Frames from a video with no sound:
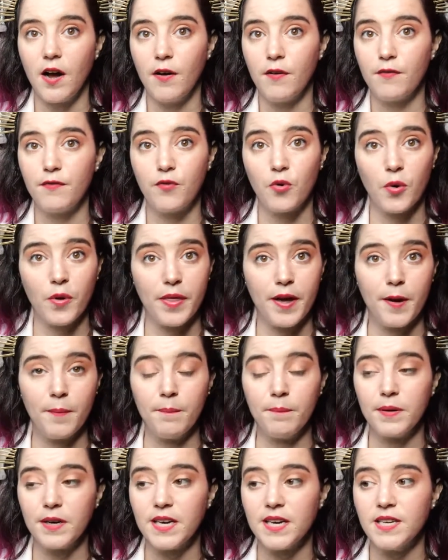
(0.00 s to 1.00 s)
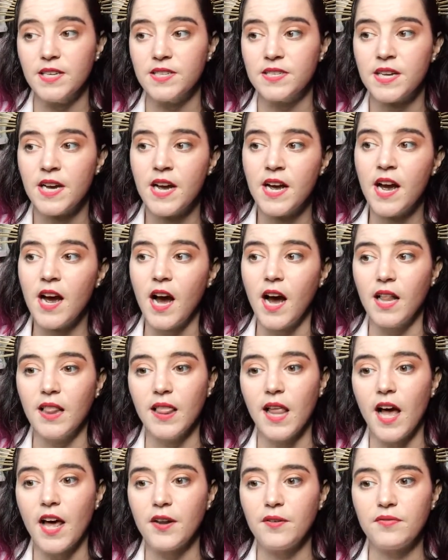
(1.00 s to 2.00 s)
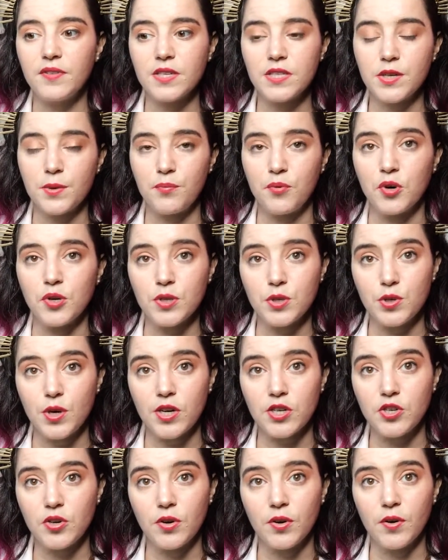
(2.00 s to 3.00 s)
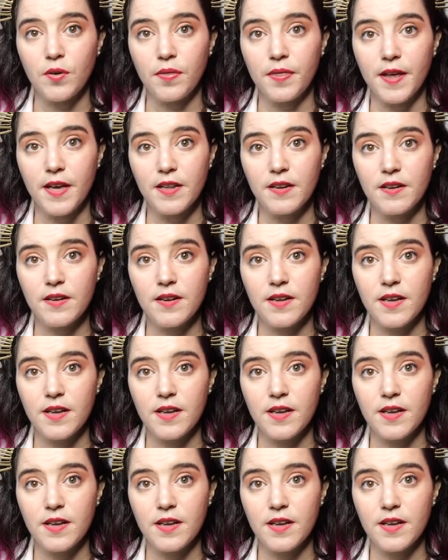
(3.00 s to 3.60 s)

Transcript: for them, because a lot of the support structure that,